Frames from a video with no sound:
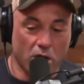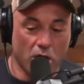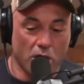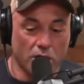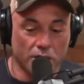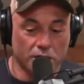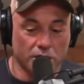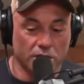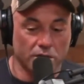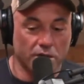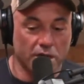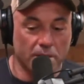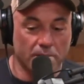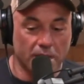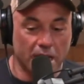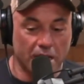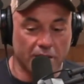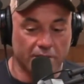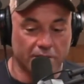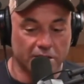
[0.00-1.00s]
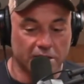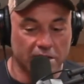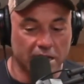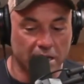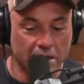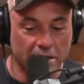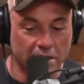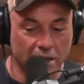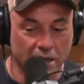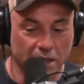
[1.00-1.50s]
Also, they might have
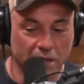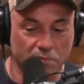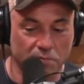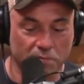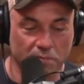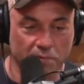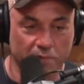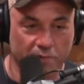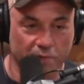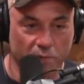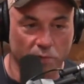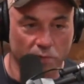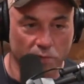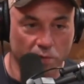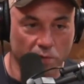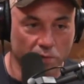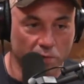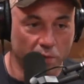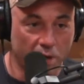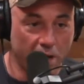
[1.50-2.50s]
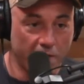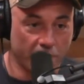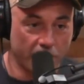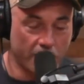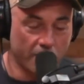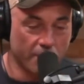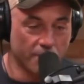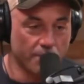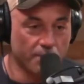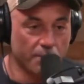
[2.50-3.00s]
resented him for
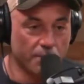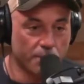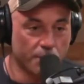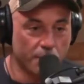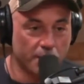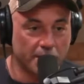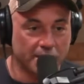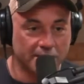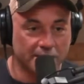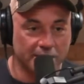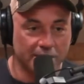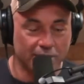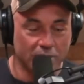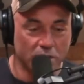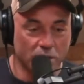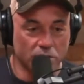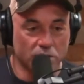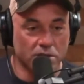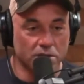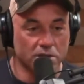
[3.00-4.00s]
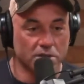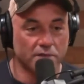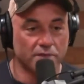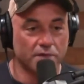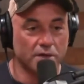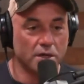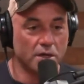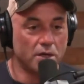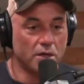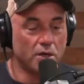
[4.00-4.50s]
whatever their preconceived notions
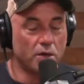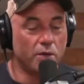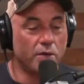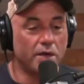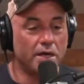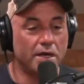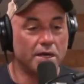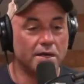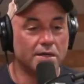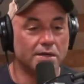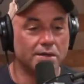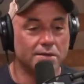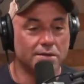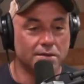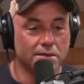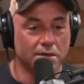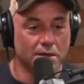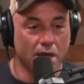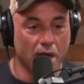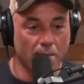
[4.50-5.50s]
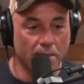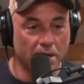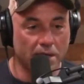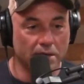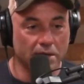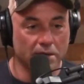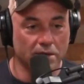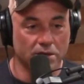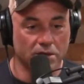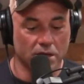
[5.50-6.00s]
of who he is coming
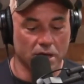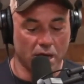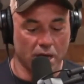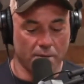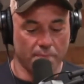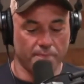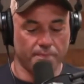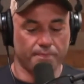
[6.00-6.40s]
into this job.